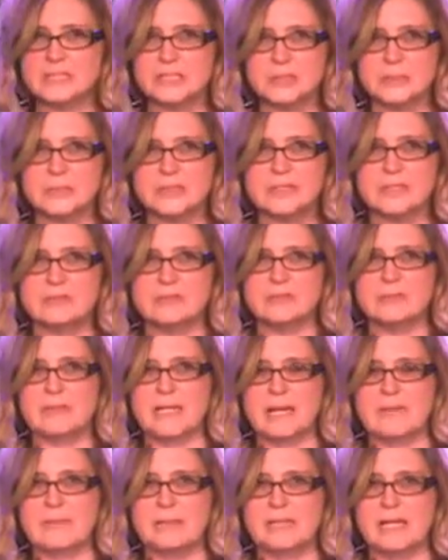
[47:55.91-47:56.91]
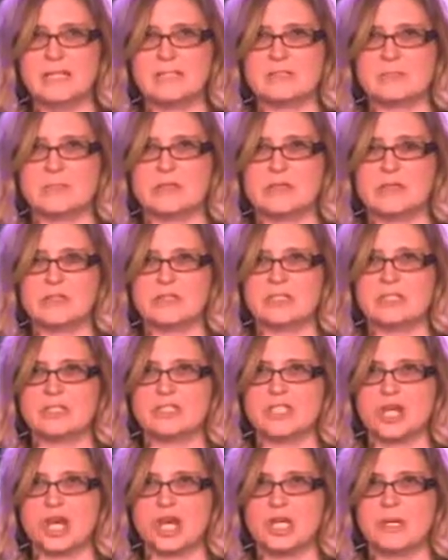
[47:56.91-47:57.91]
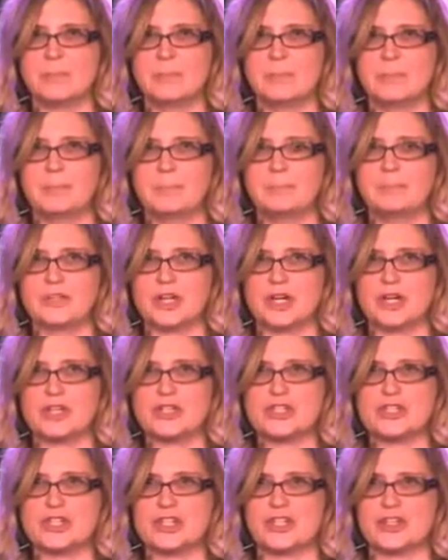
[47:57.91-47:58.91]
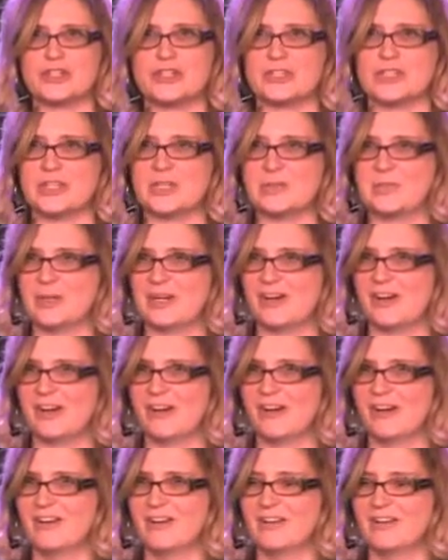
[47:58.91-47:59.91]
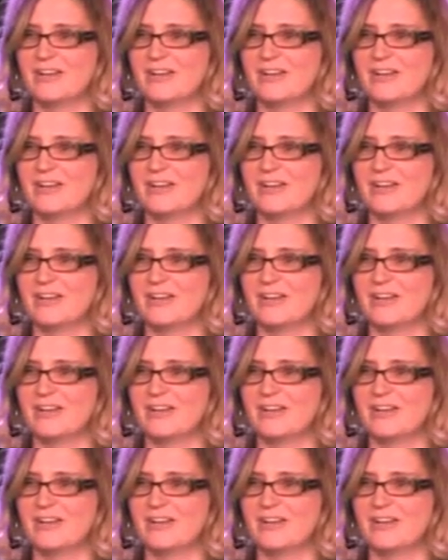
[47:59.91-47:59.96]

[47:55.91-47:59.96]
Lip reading: A little bit of that molasses. So we use the dark sugars in the beer.